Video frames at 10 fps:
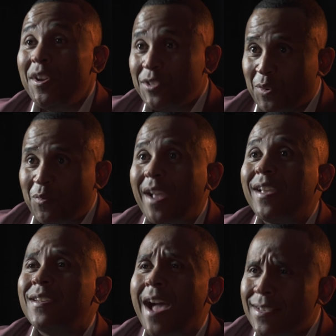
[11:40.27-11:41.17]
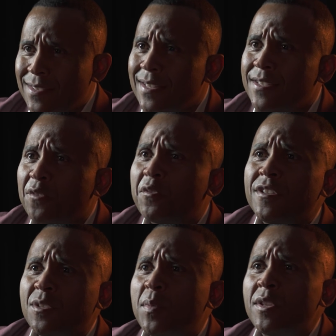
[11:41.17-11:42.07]
to recognize the
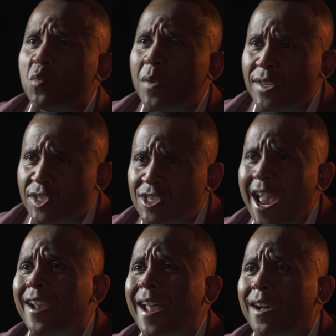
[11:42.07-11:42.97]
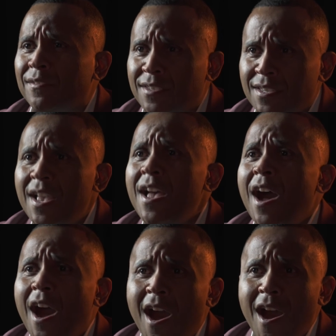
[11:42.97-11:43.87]
difference between shout outs
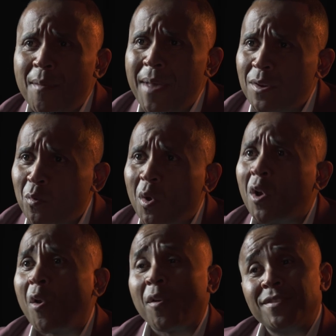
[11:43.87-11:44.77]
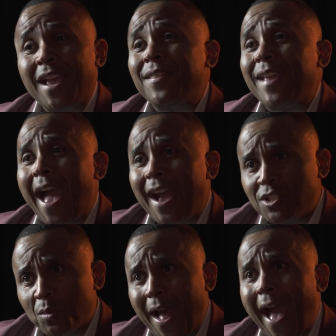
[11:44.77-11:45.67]
and words and the
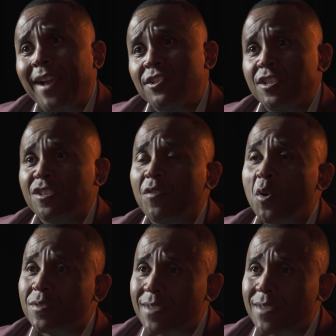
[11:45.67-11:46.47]
actual actions folks